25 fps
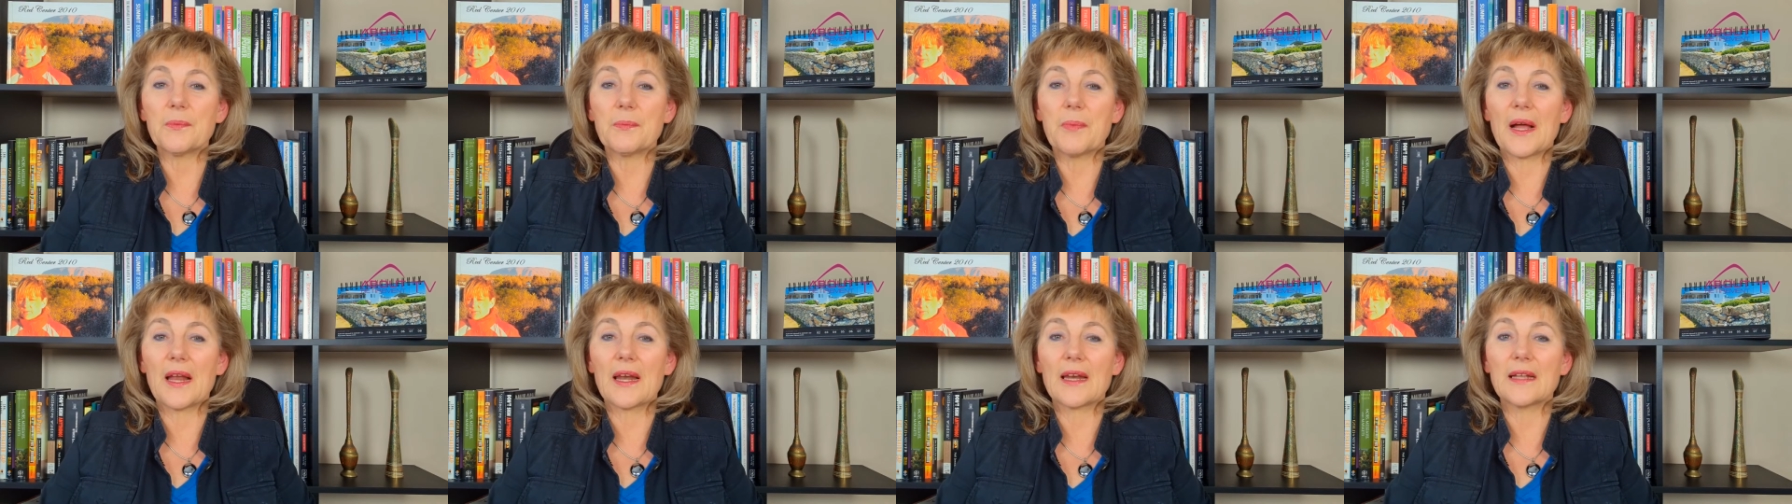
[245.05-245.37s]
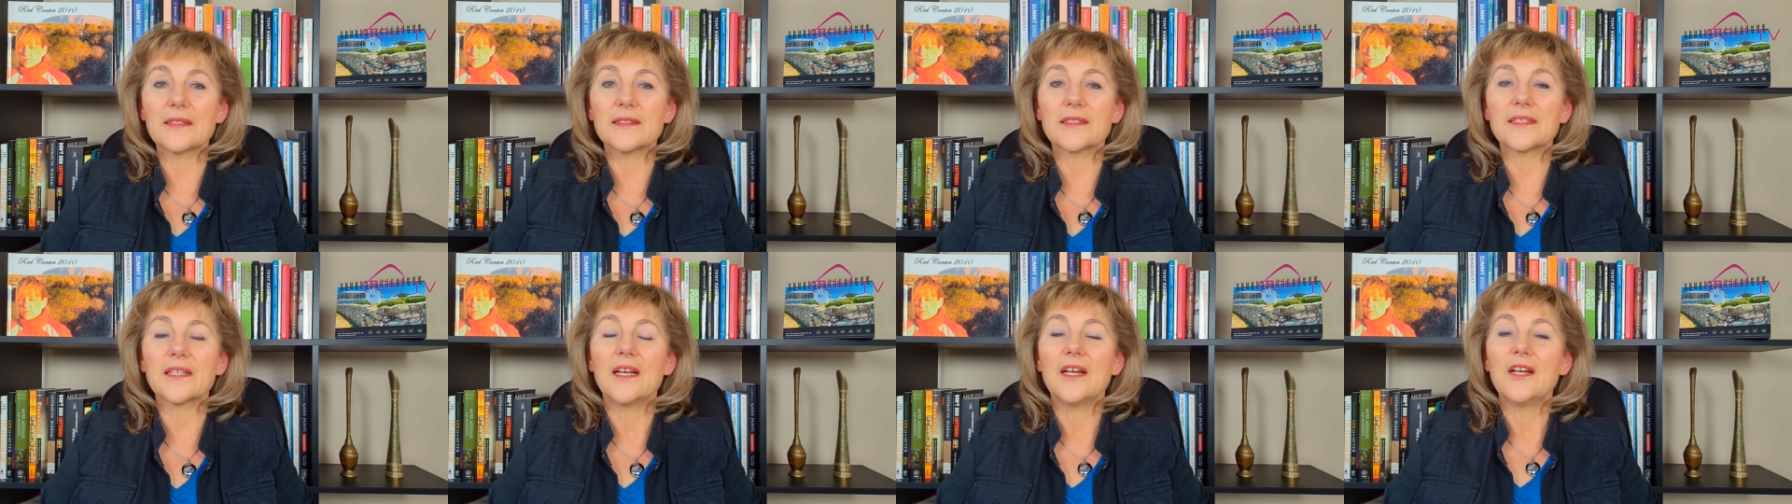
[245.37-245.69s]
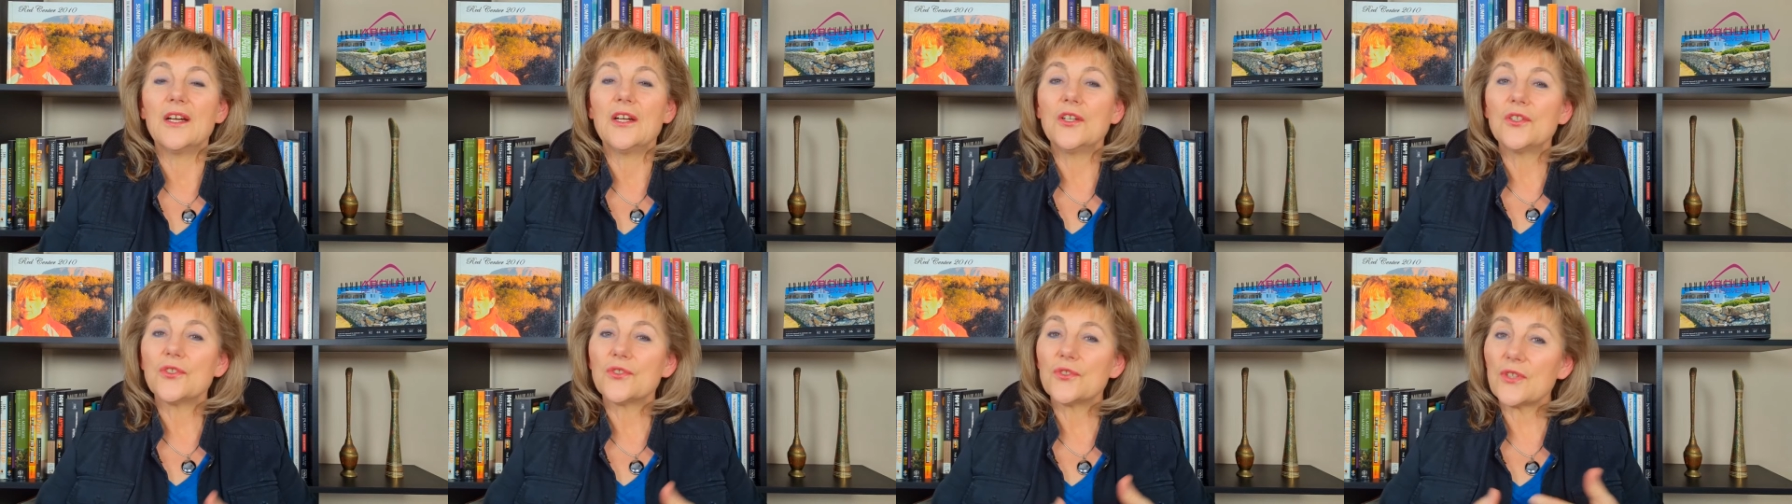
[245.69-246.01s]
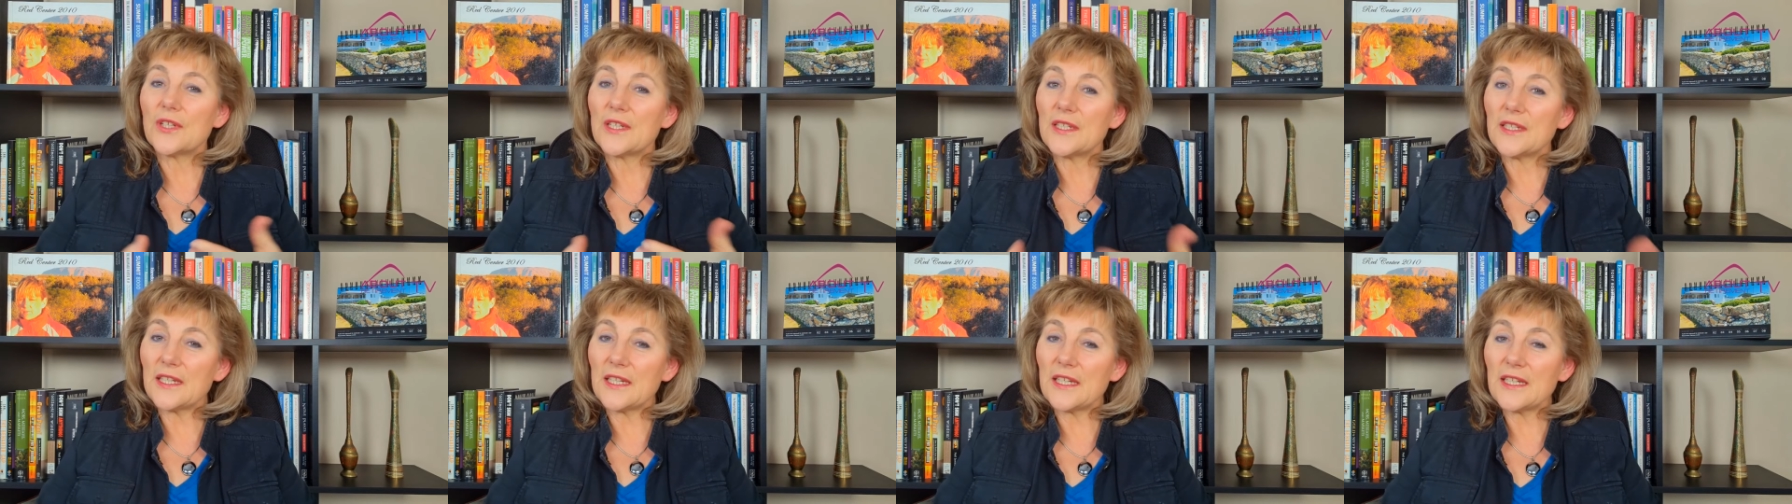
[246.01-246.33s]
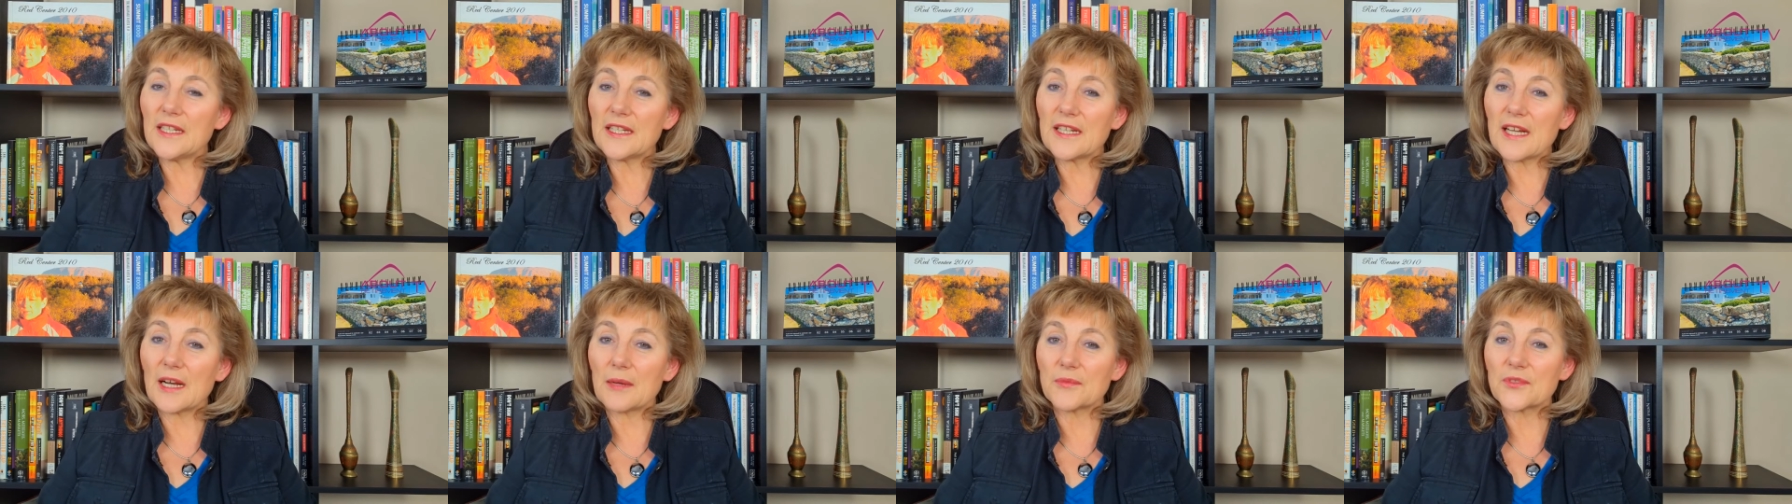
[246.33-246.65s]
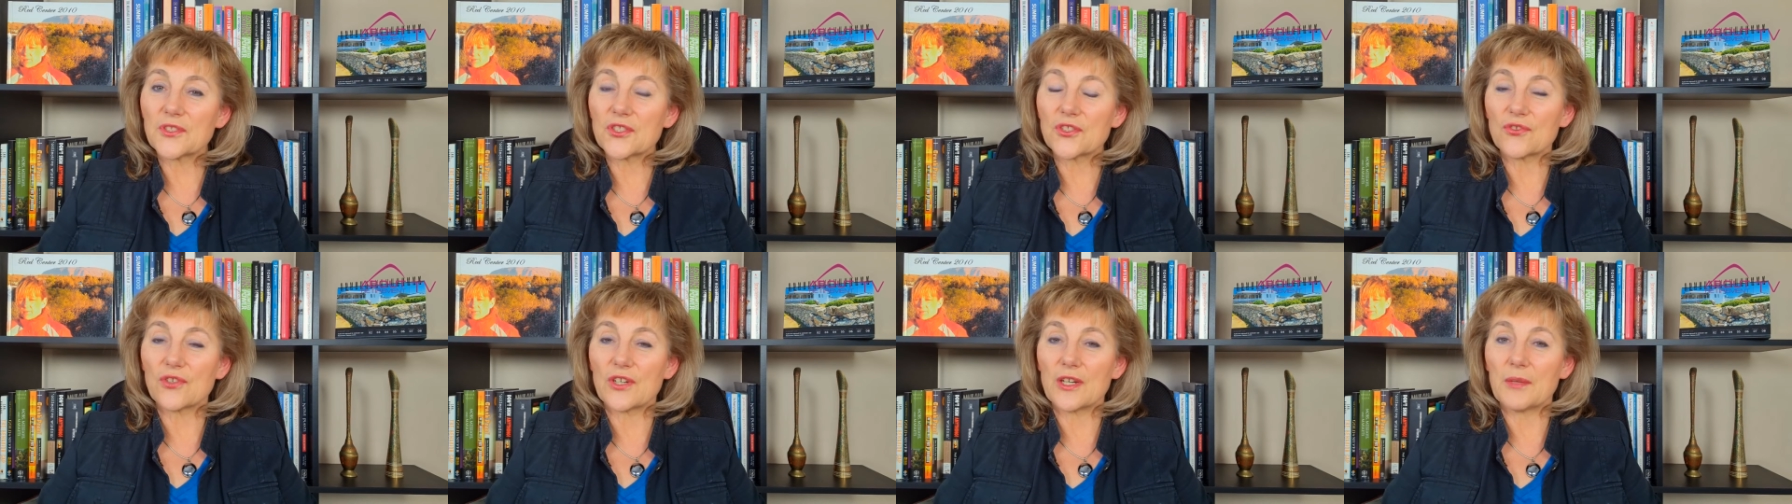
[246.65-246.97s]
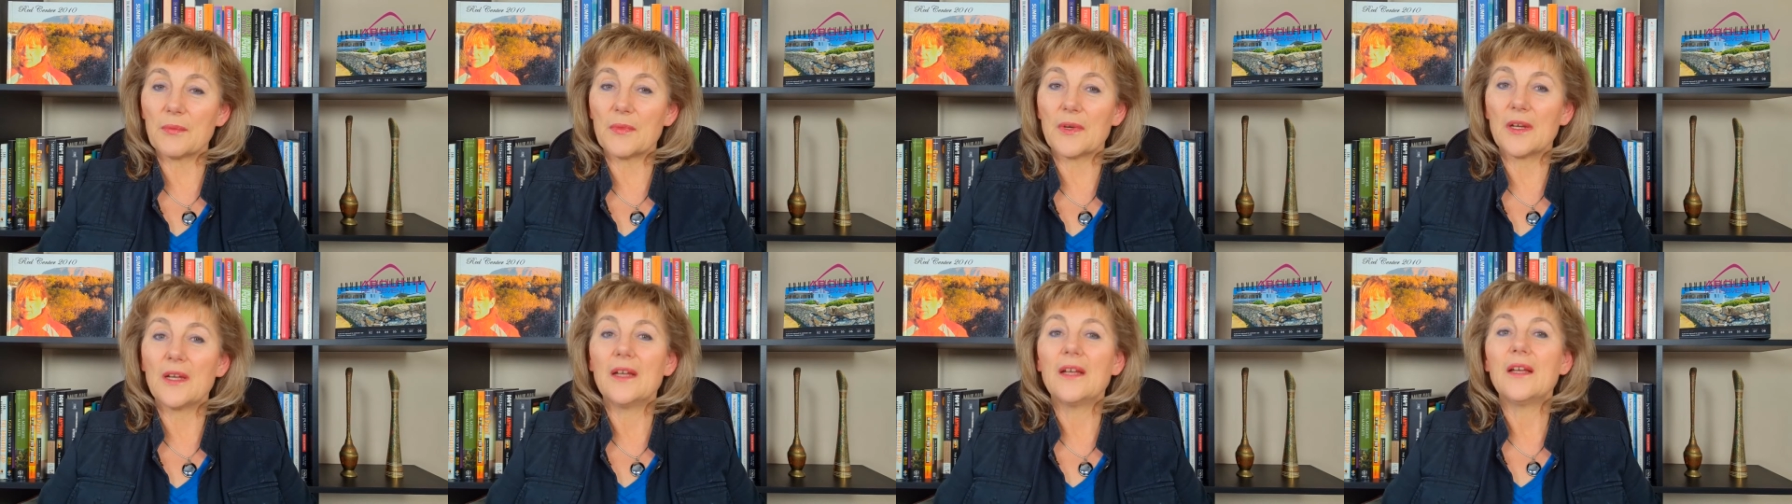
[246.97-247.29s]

balance to an income stream,